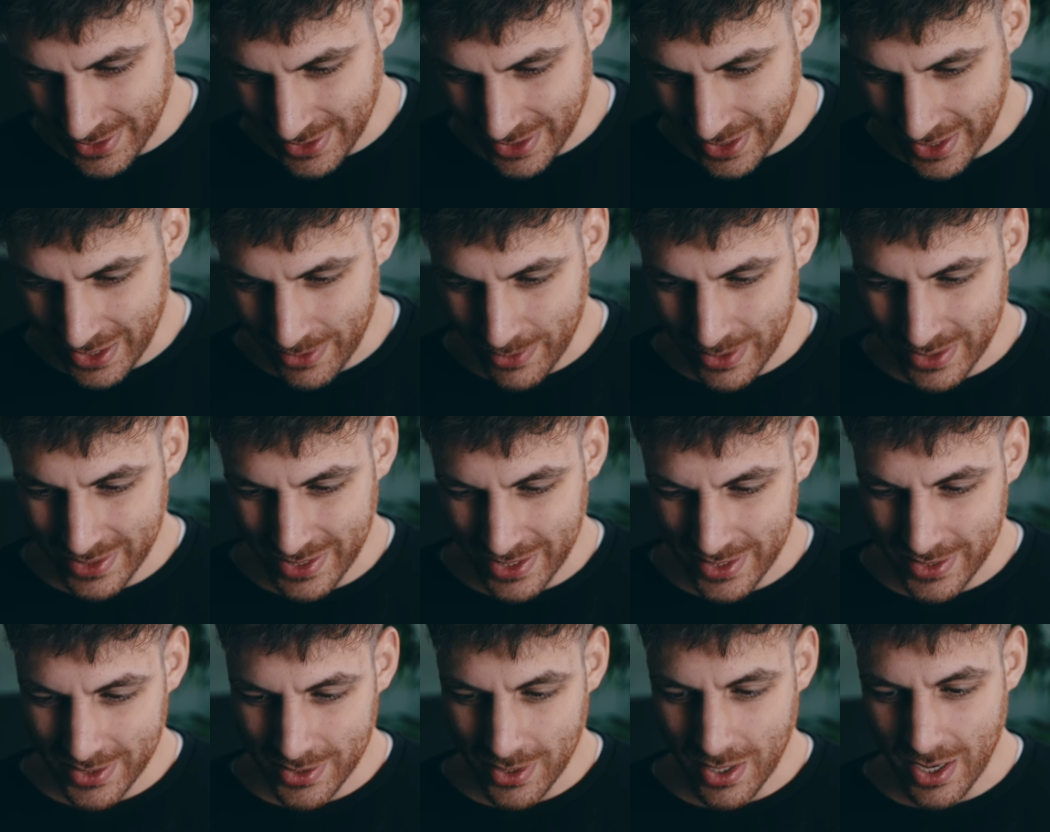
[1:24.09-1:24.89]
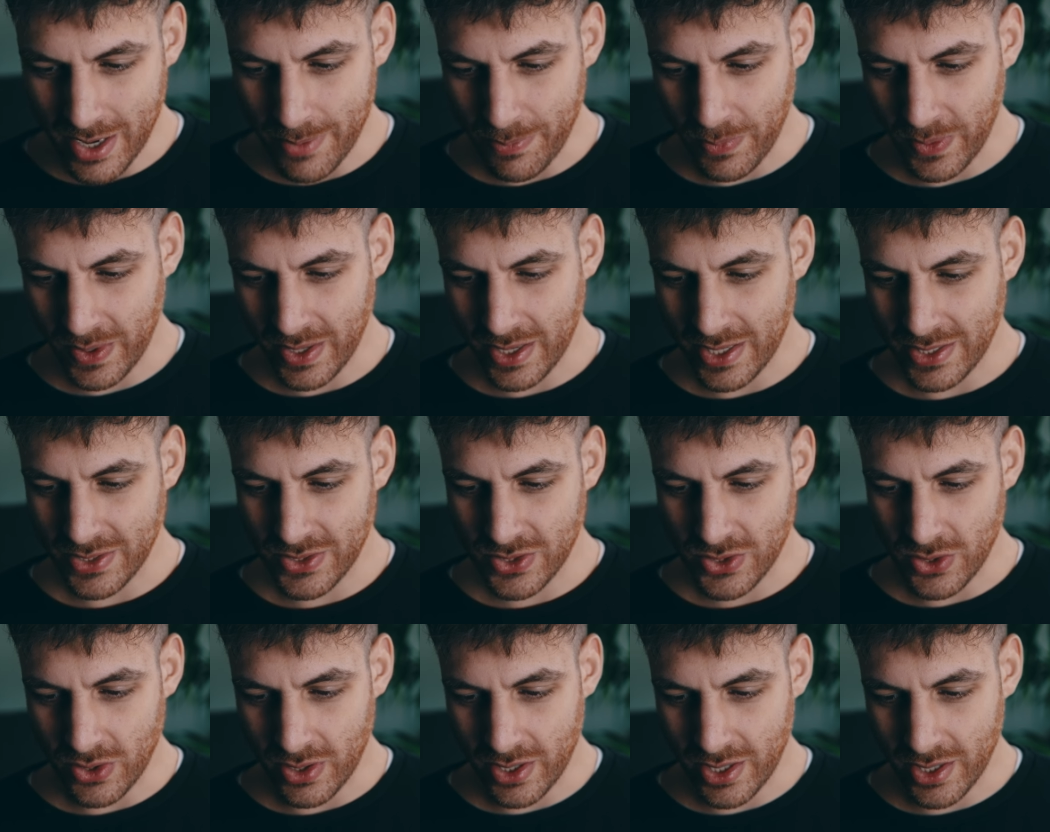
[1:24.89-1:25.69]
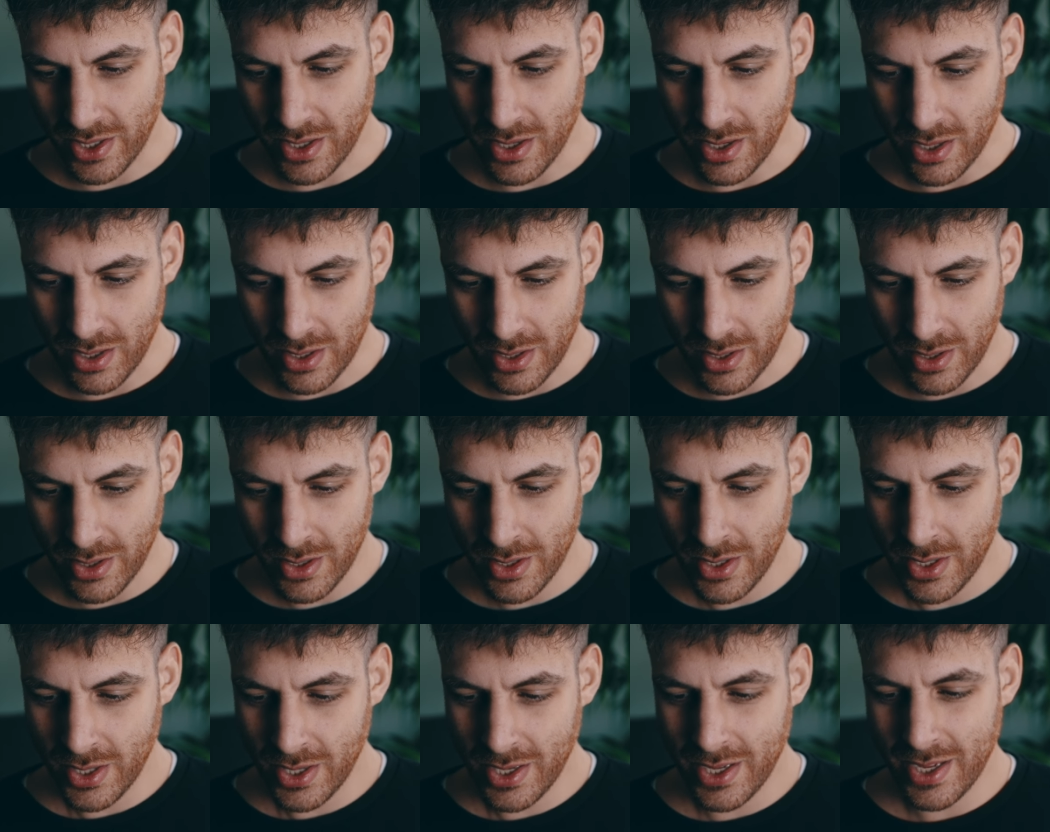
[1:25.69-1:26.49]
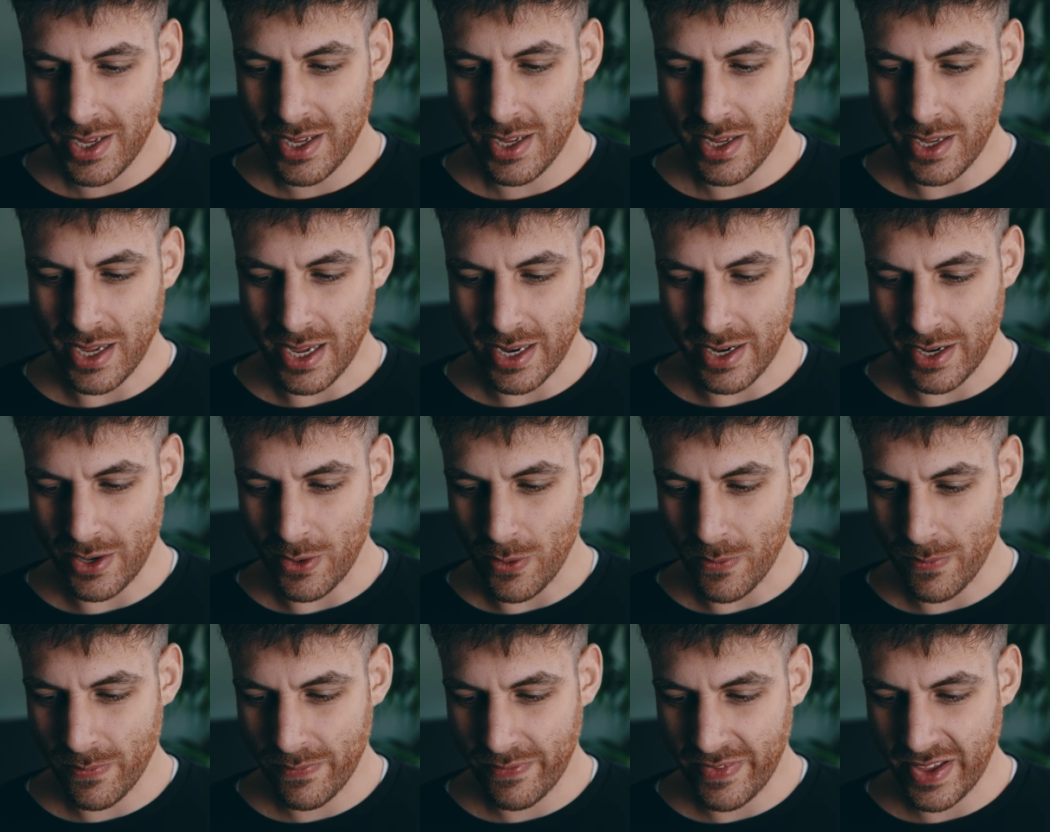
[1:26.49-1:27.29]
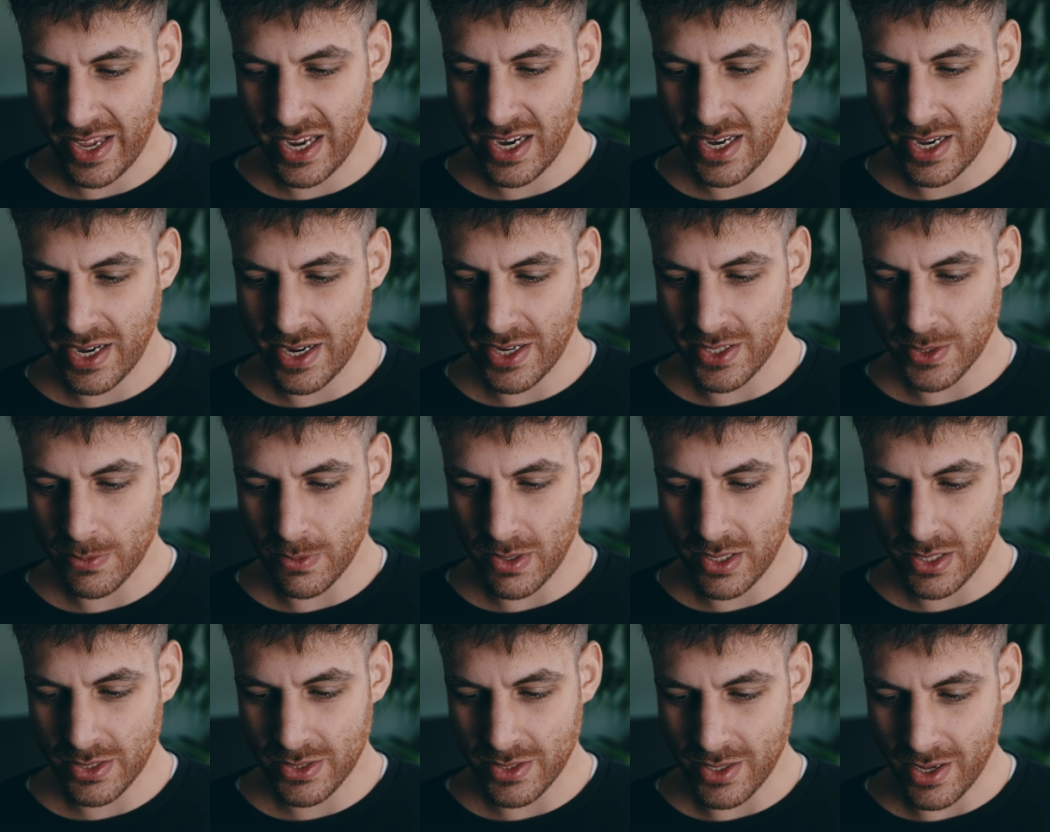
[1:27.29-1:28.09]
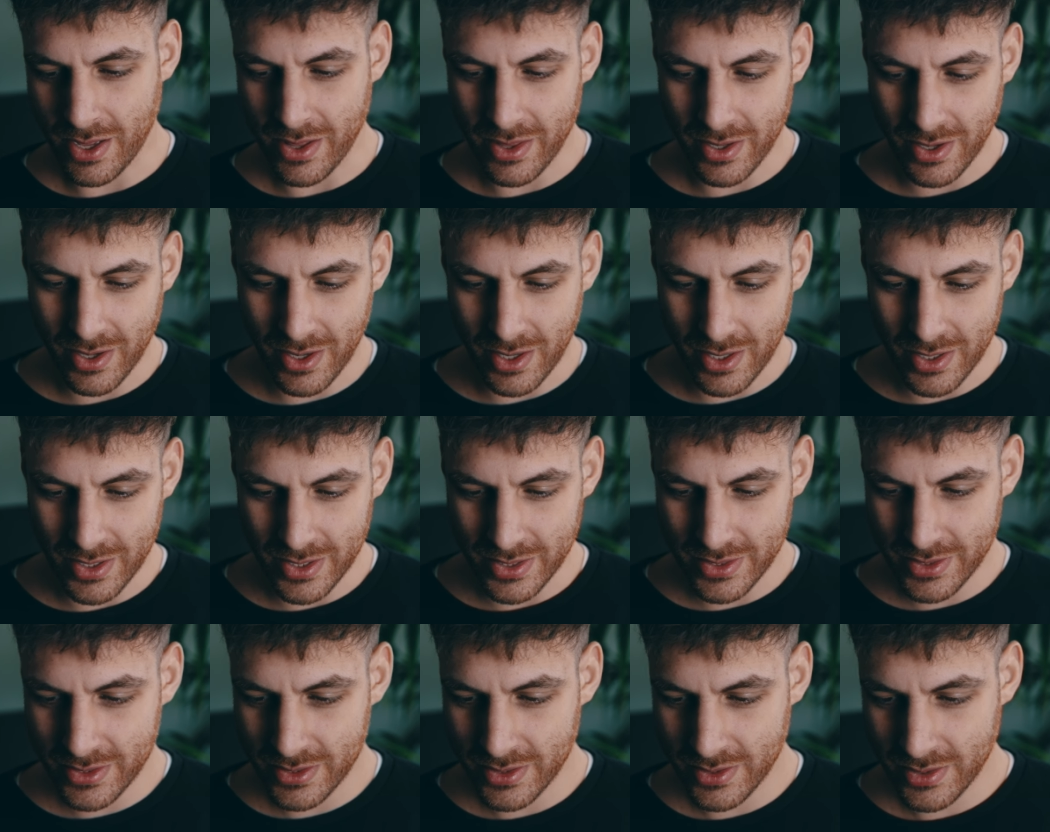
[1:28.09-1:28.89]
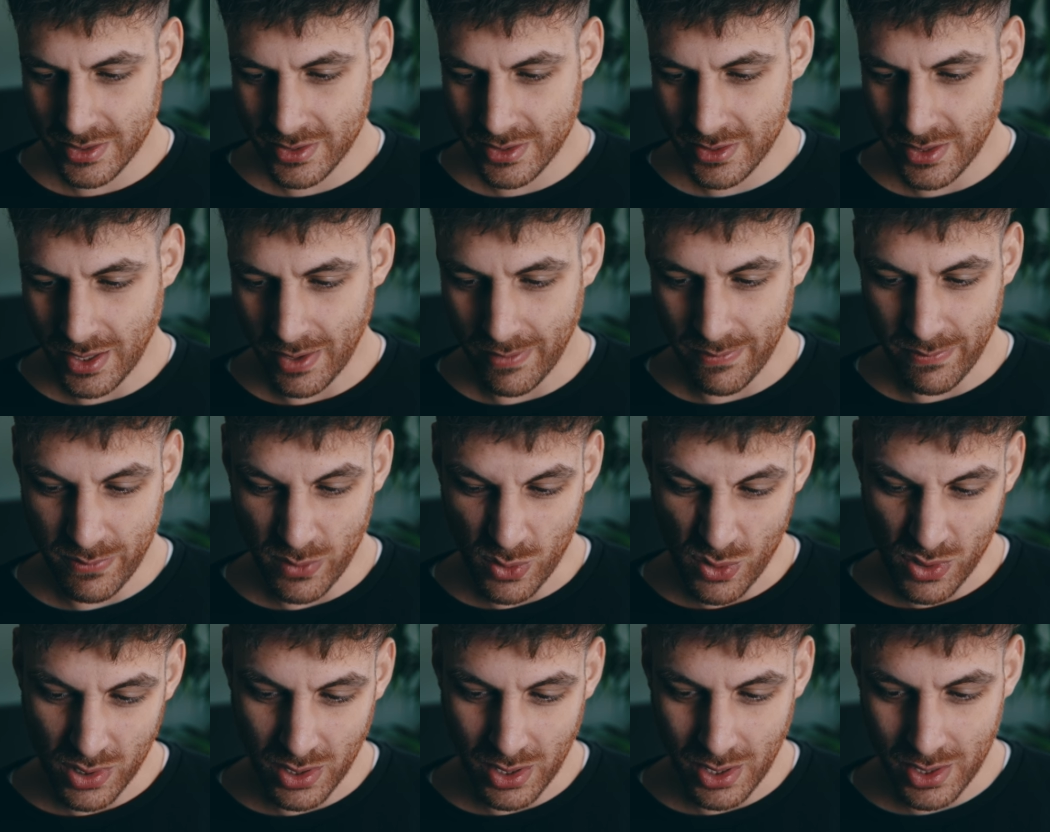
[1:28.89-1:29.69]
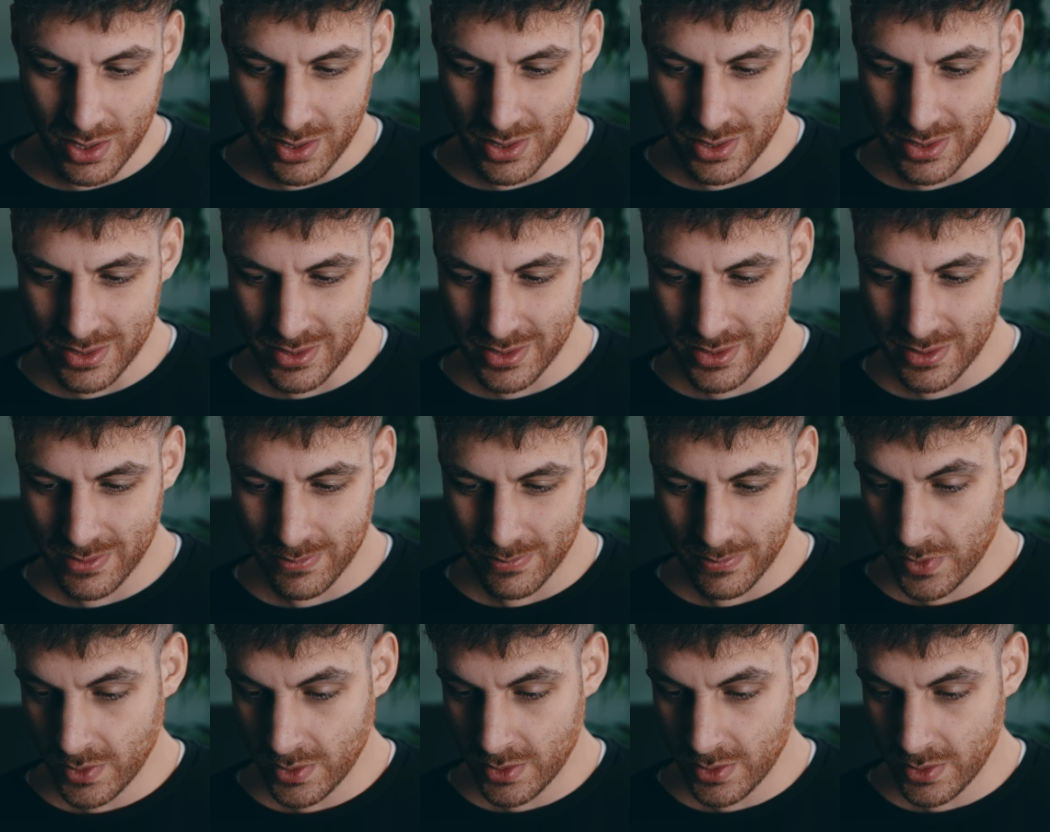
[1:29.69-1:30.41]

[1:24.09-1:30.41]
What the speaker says: So here it says type, you can add solid color, add a little fade in as well to other colors, have 4 colors.